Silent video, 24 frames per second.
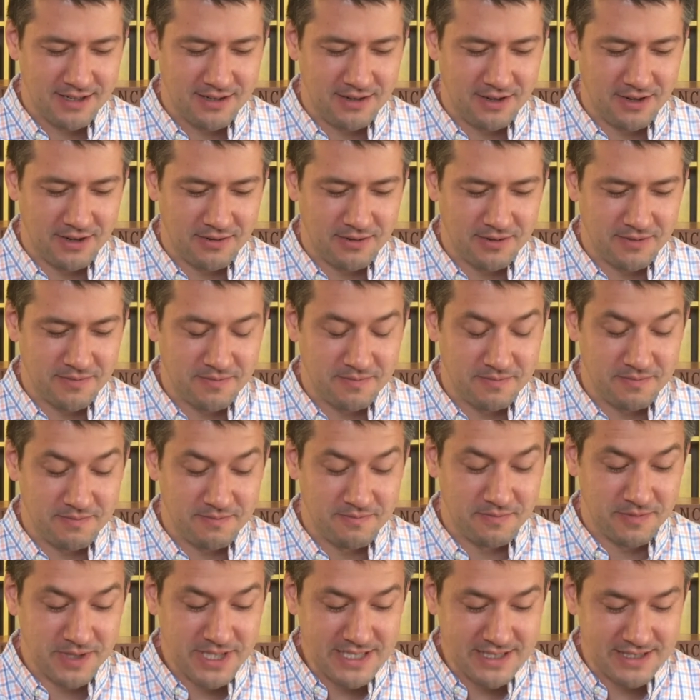are
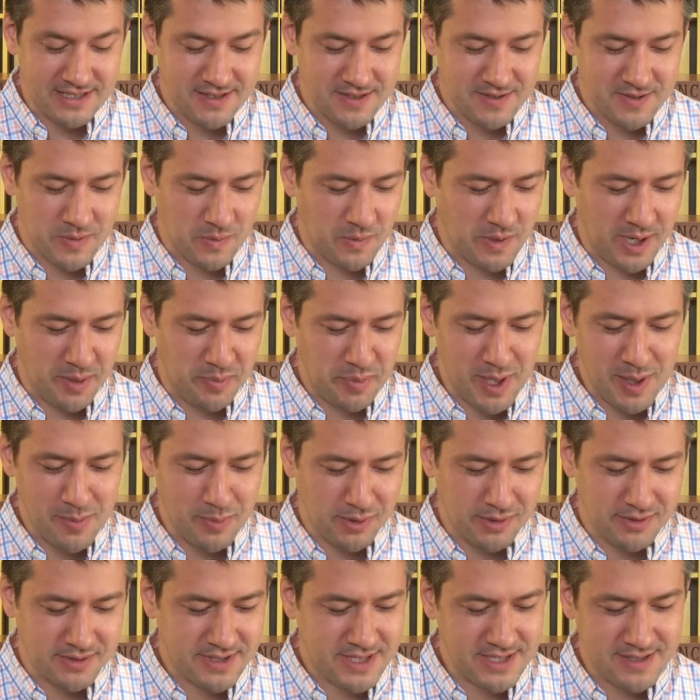reasons why
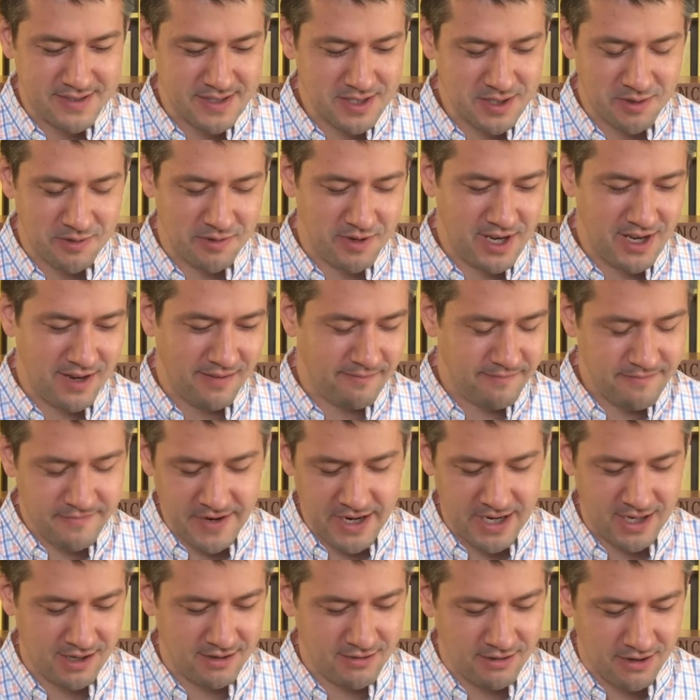people disagree and
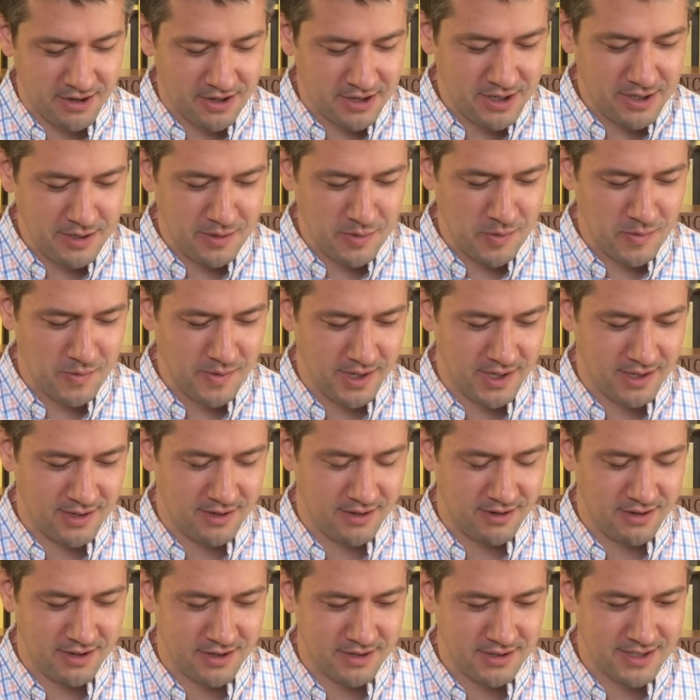fight and argue and
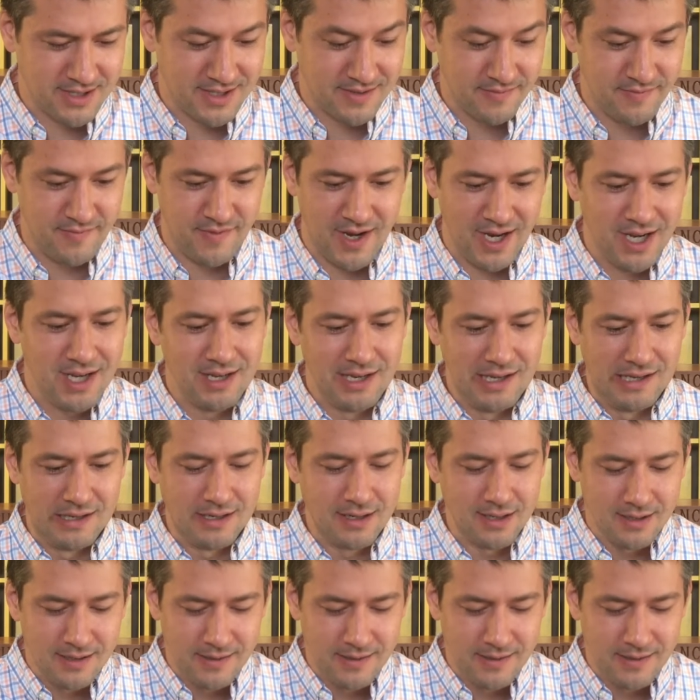are divided,